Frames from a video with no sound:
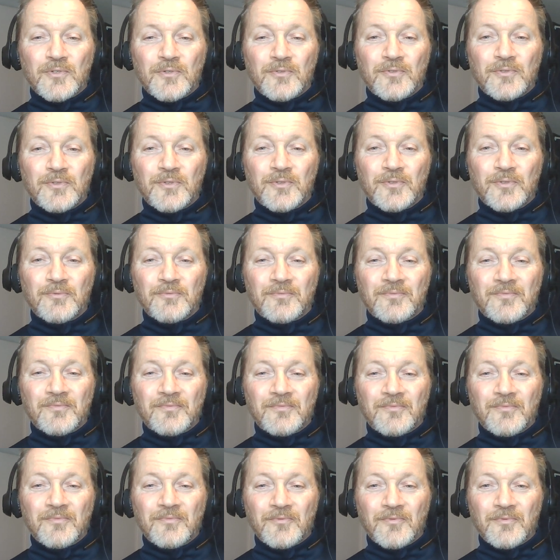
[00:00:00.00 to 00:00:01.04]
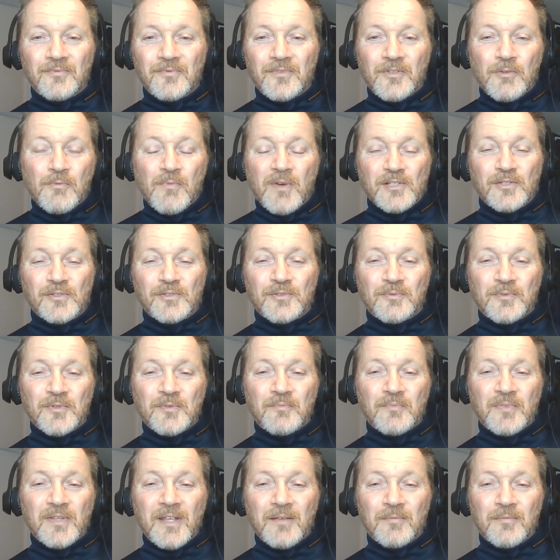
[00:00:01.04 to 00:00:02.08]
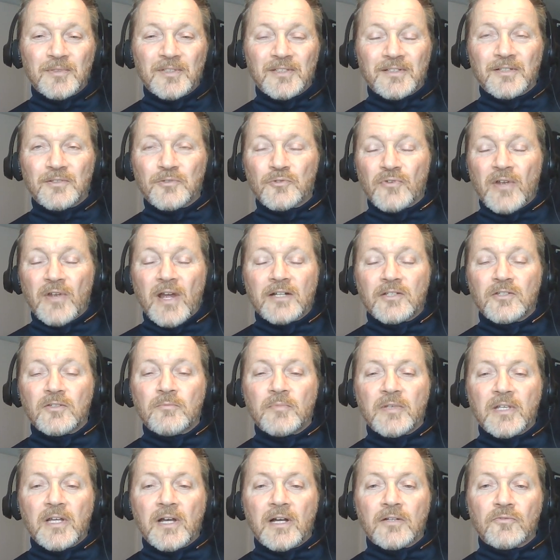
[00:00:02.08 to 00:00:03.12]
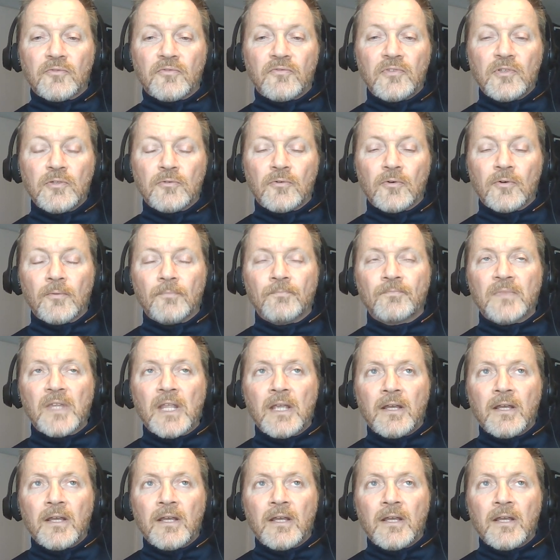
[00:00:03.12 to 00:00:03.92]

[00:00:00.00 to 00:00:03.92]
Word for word: You'd, you'd, your muscles wouldn't be able to contract. You'd be out of fuel.